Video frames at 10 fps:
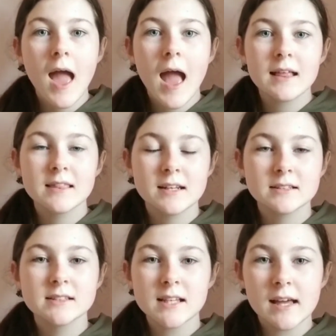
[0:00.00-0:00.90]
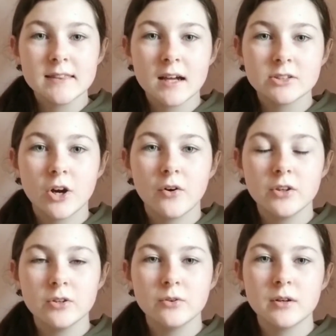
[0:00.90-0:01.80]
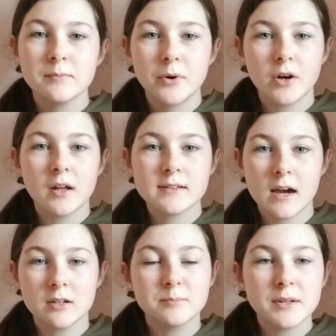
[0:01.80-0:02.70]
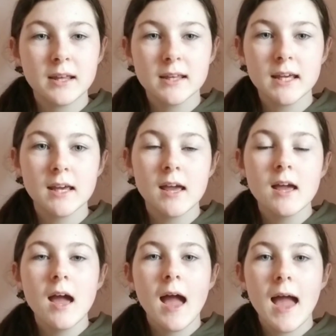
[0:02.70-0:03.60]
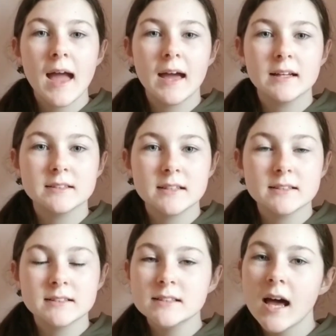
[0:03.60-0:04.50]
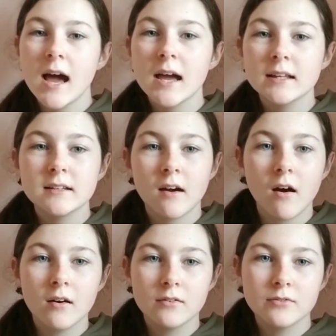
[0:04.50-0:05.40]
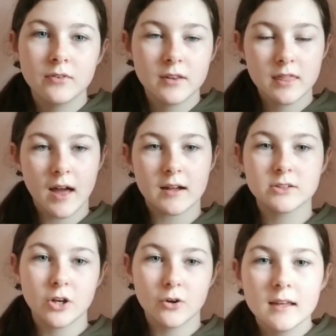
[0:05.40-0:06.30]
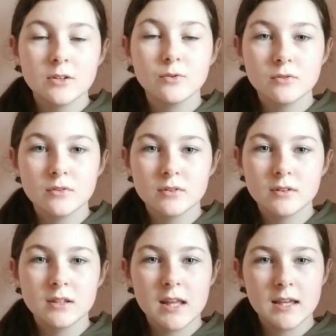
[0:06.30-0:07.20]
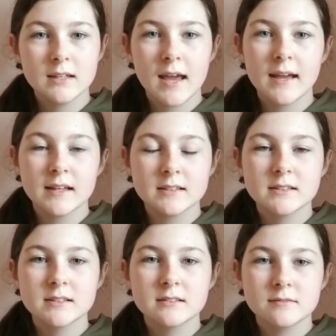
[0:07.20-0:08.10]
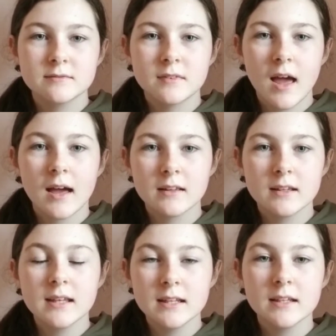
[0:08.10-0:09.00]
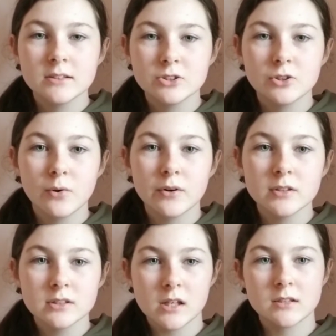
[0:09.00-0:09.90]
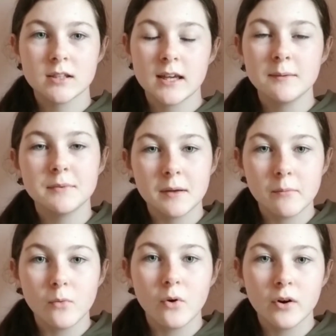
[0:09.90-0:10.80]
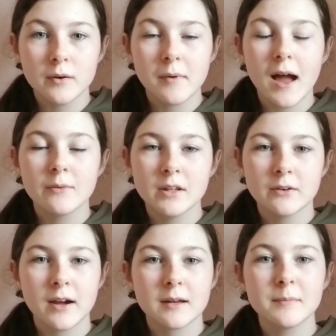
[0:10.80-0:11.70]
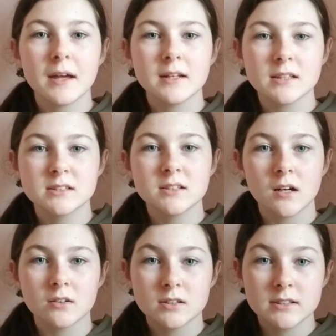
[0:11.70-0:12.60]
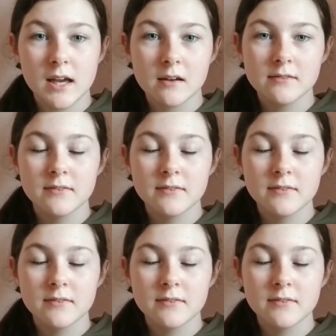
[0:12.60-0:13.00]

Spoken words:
And then inside that tote, you can put down a blanket, and inside of that tote, you need a heating source to keep them warm. I really recommend a Snuggle Safe.